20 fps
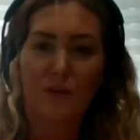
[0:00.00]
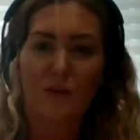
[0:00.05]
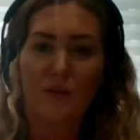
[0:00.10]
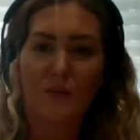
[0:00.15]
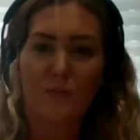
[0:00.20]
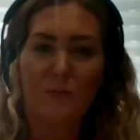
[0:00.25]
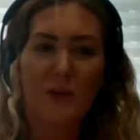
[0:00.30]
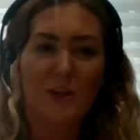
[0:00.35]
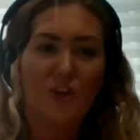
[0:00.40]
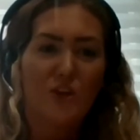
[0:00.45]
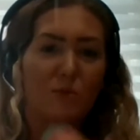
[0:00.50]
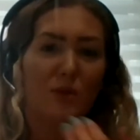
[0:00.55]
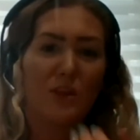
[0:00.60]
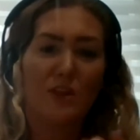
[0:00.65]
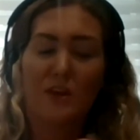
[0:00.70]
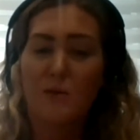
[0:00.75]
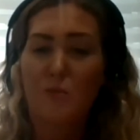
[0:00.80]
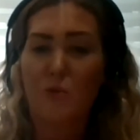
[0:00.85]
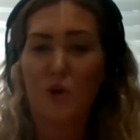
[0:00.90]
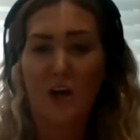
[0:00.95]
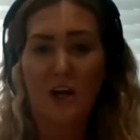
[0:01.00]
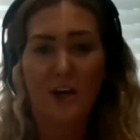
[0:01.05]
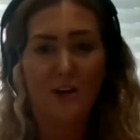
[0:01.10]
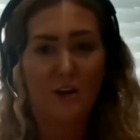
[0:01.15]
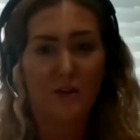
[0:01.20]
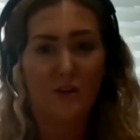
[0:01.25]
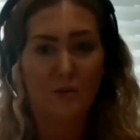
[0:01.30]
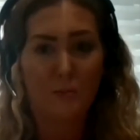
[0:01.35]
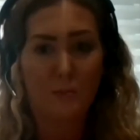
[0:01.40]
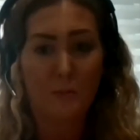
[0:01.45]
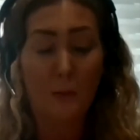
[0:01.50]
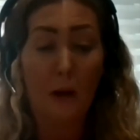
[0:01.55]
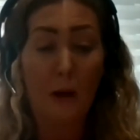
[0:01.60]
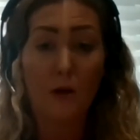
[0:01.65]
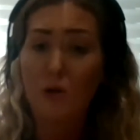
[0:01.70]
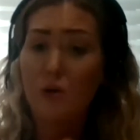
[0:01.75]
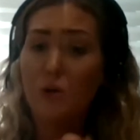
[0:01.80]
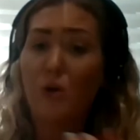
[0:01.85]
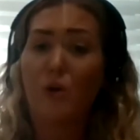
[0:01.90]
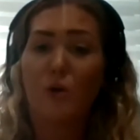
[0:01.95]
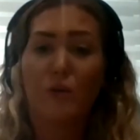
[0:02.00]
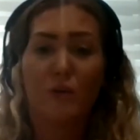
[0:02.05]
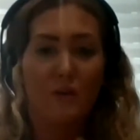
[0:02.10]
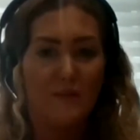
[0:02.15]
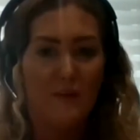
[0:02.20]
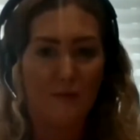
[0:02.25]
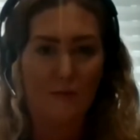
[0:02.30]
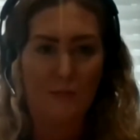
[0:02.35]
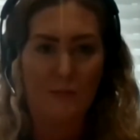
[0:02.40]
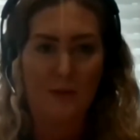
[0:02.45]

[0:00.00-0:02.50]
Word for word: especially with EY and other uh, lots of other